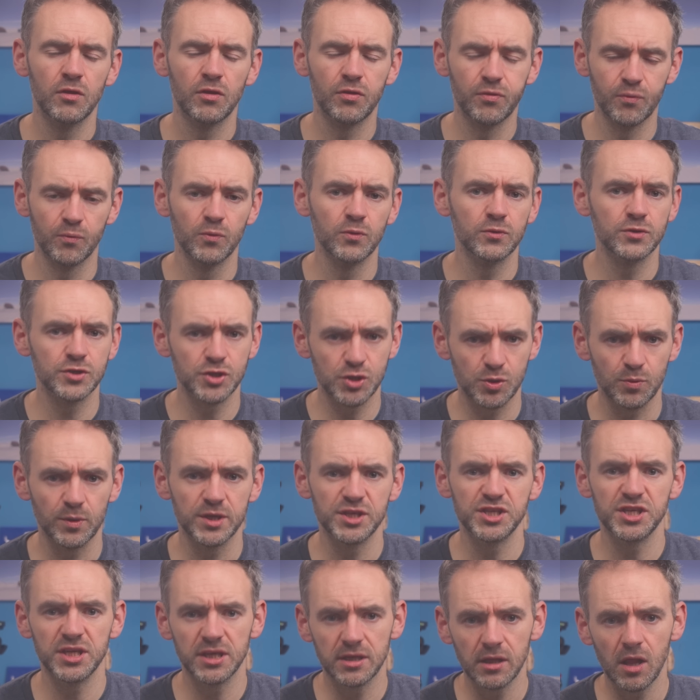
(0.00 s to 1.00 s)
through the
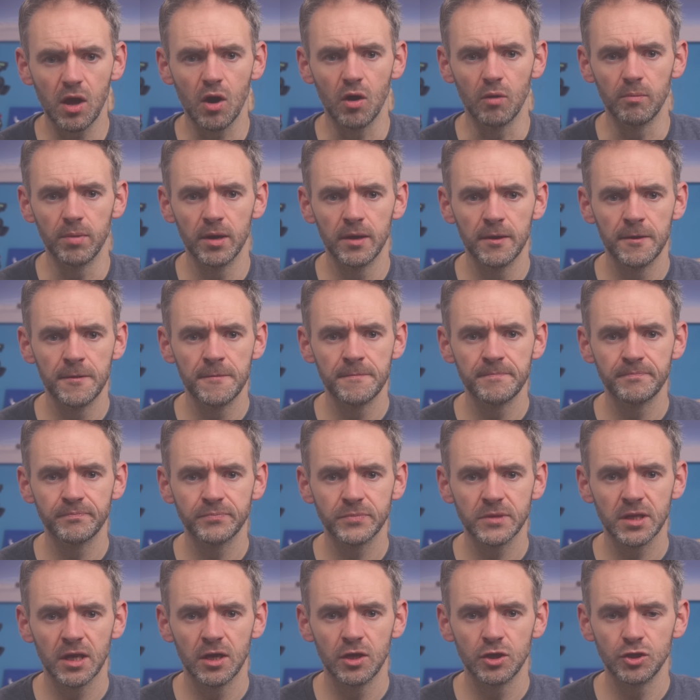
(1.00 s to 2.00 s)
squishy globe.
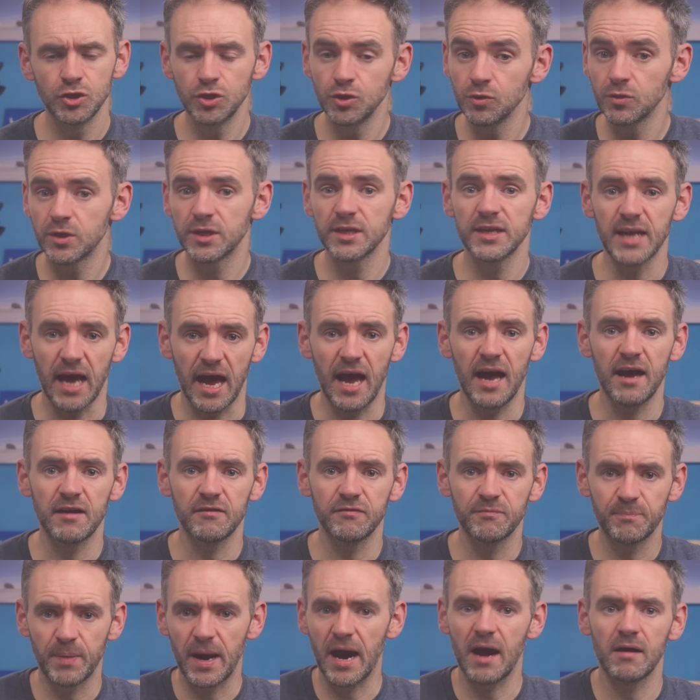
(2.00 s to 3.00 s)
You can
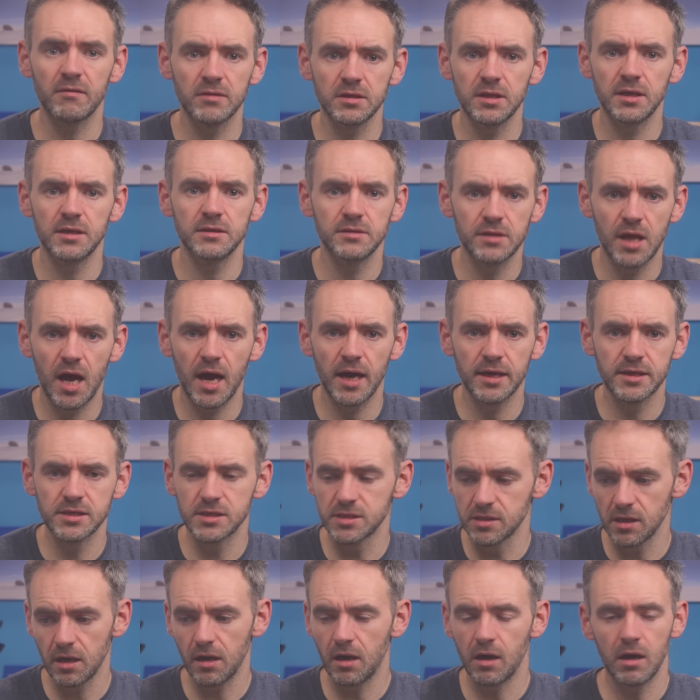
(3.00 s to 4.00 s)
have parallel
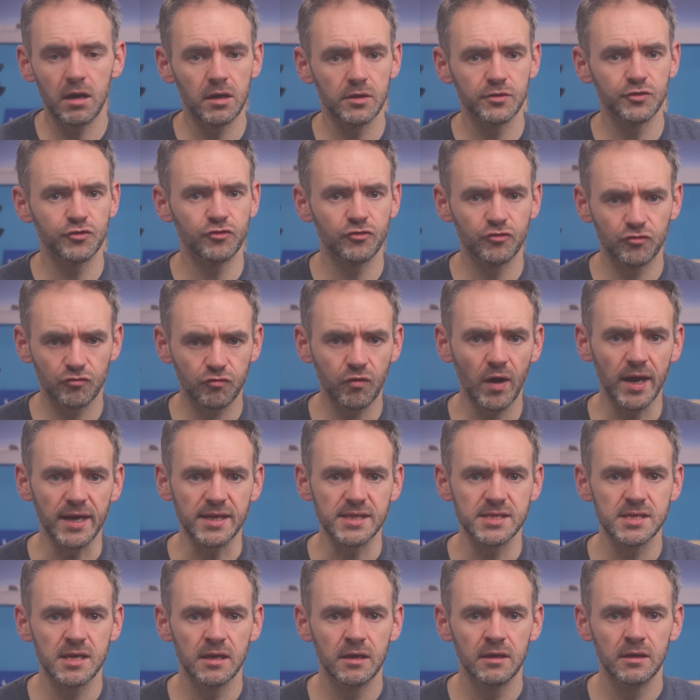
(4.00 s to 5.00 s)
lines that aren't
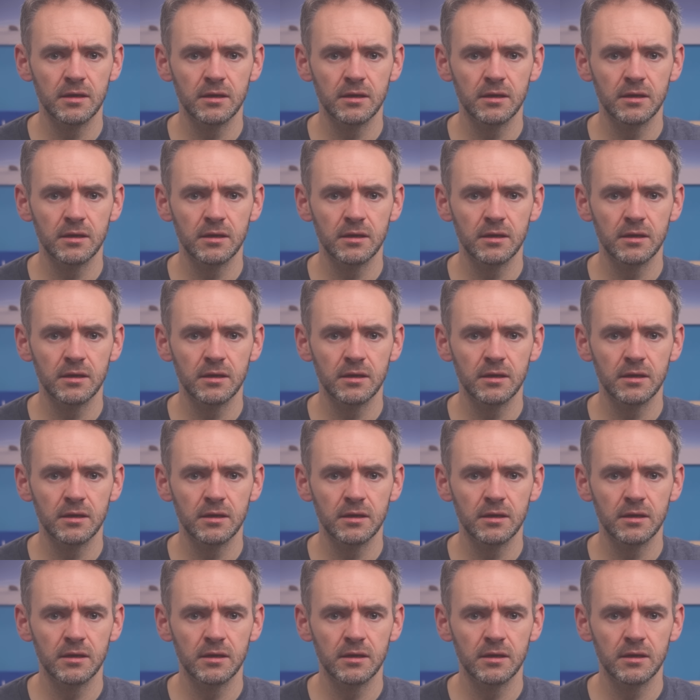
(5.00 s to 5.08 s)
straight.